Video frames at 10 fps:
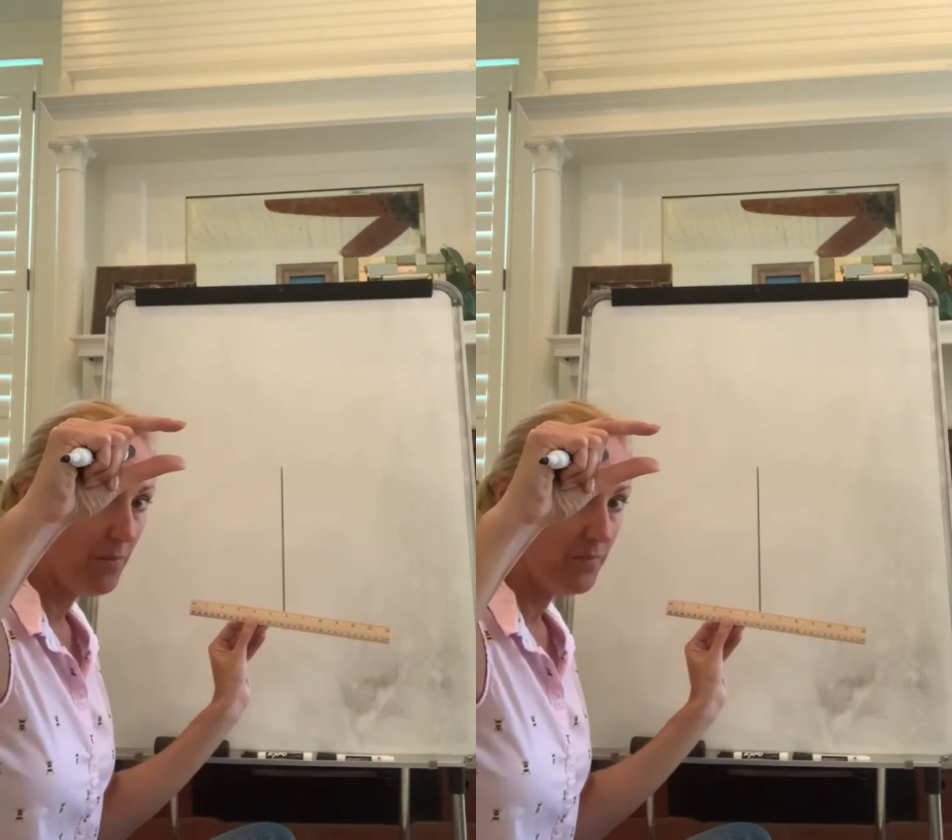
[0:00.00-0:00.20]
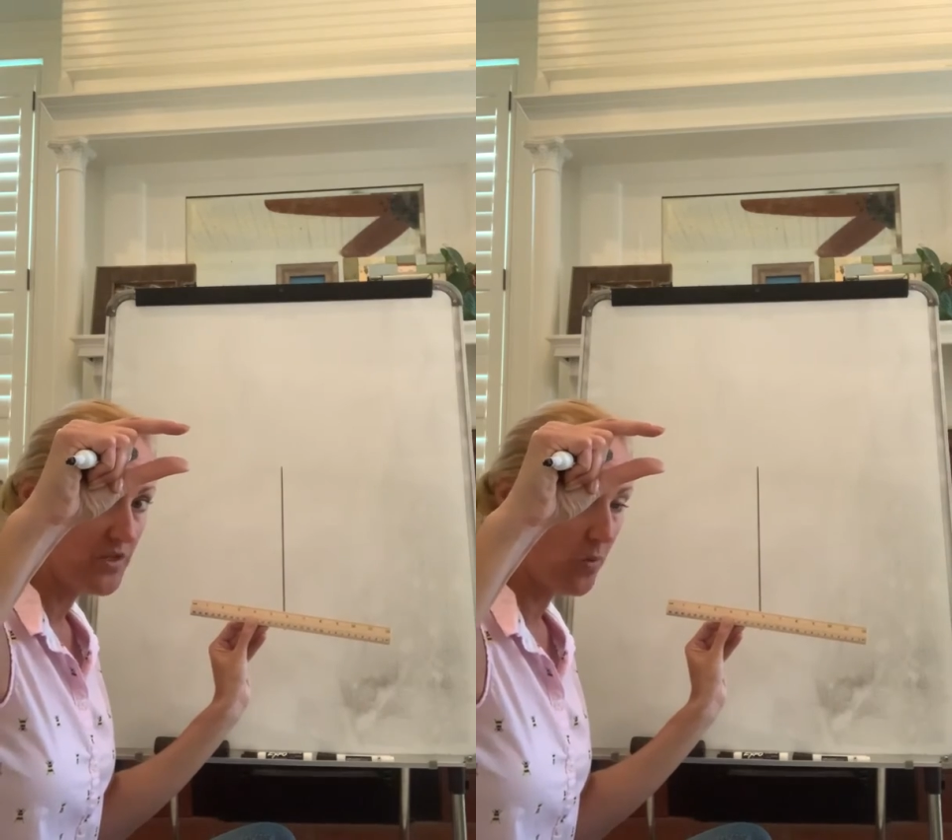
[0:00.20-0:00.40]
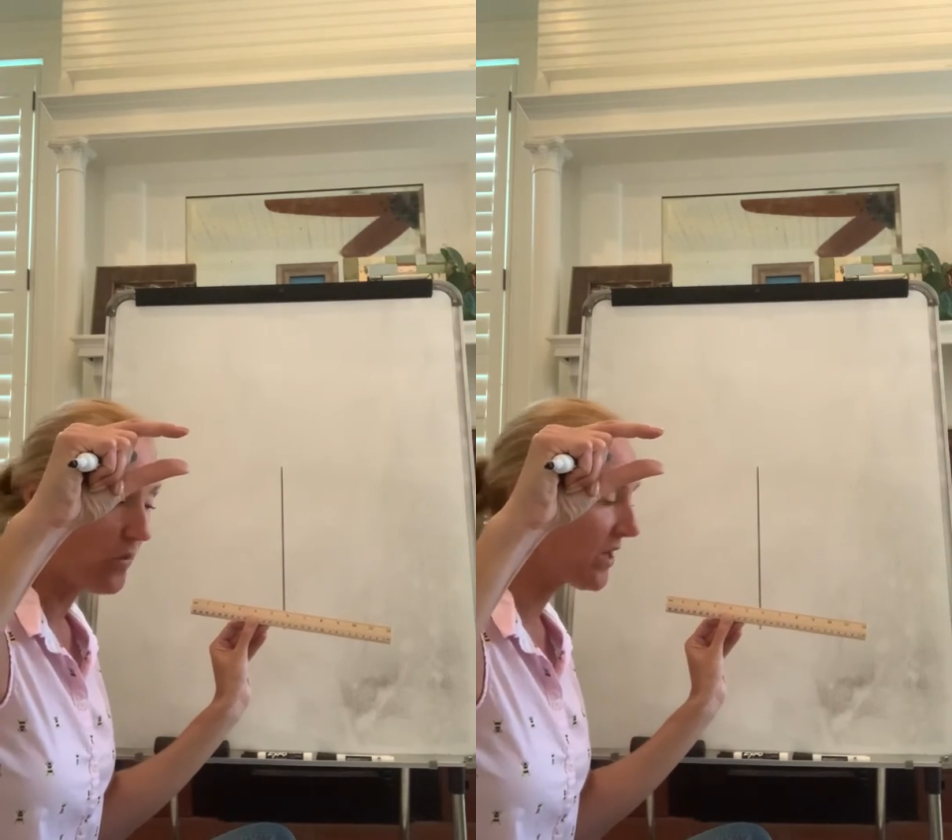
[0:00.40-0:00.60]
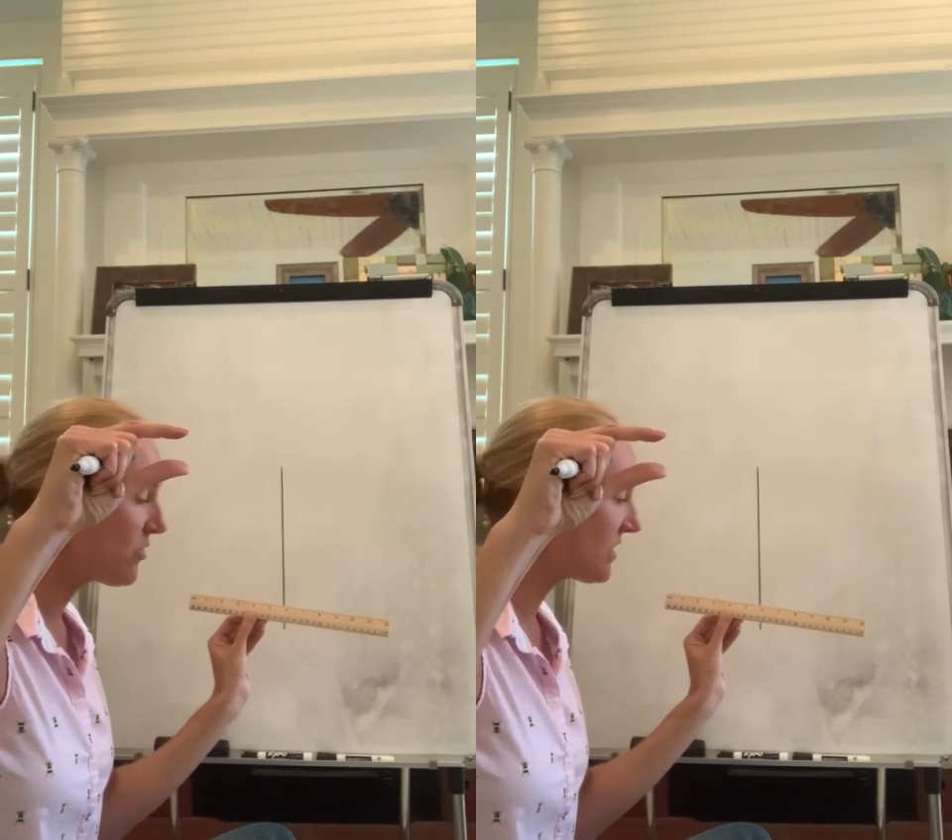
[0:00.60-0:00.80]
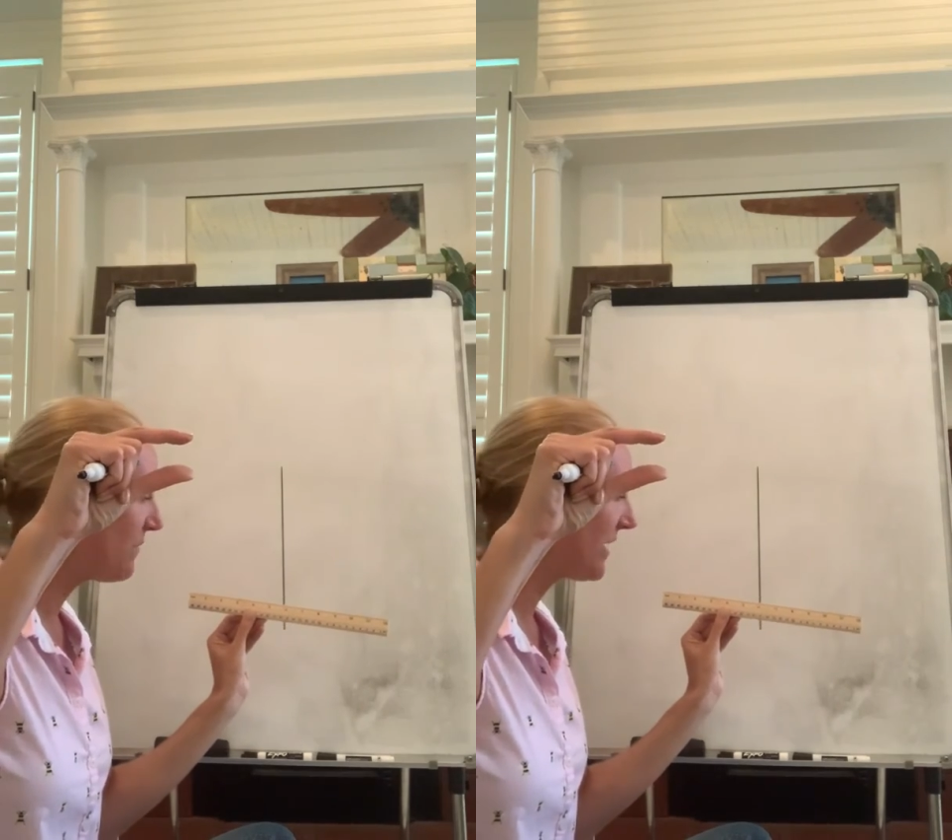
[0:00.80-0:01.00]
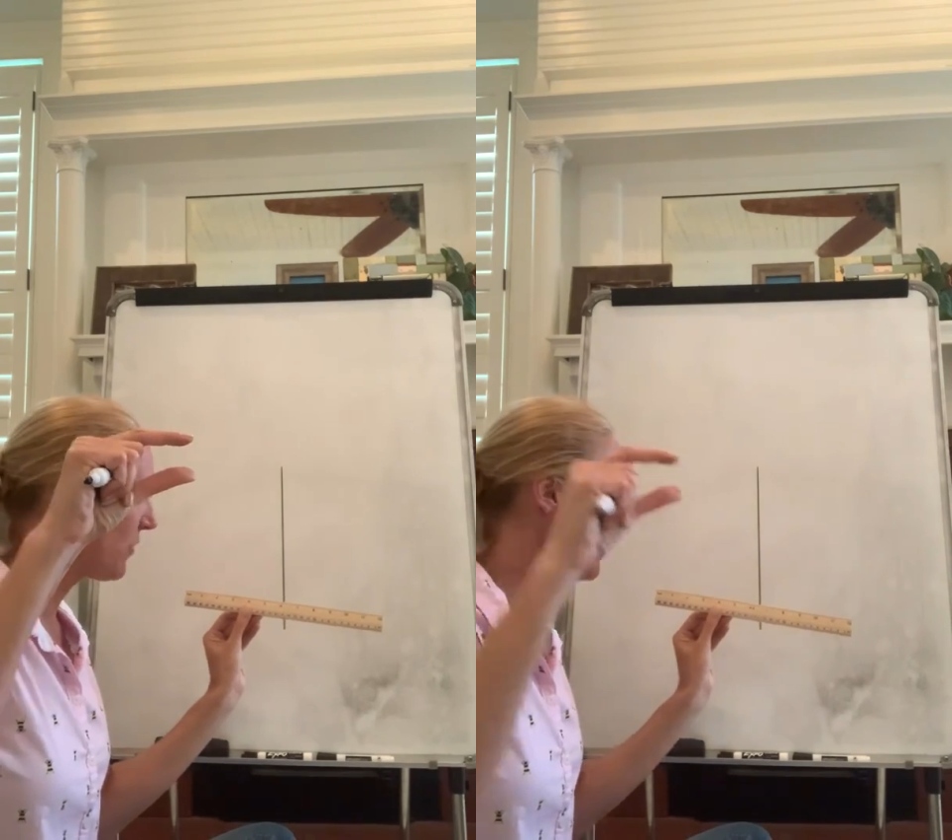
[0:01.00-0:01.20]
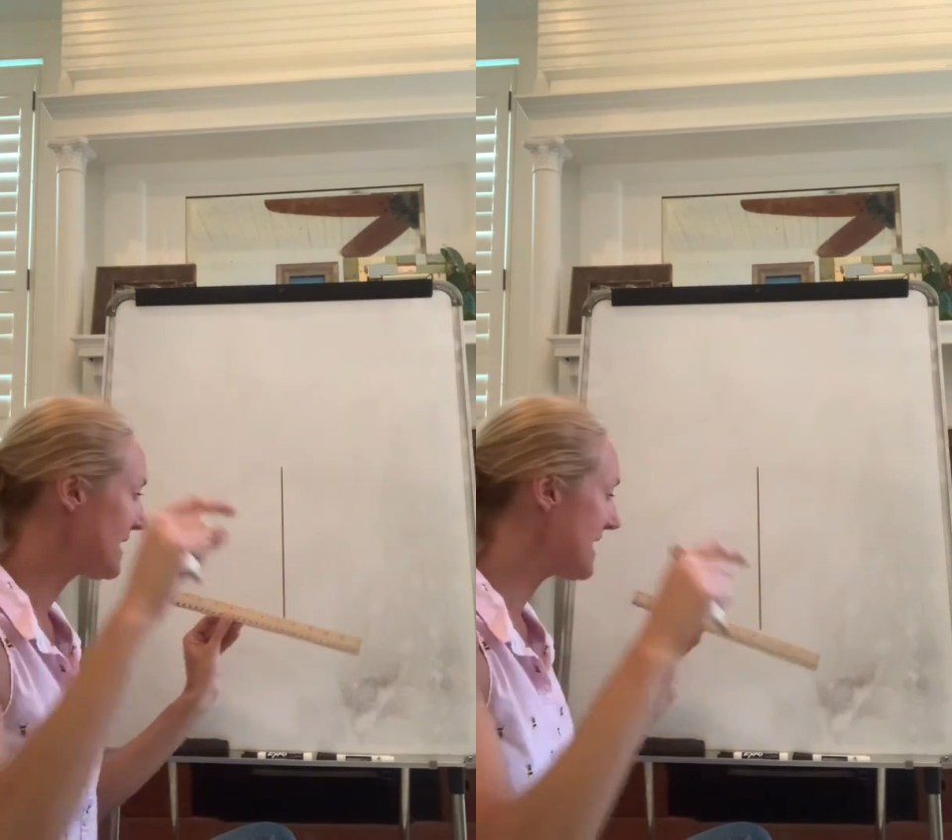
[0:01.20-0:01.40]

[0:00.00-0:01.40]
So we want to use the bigger ones, the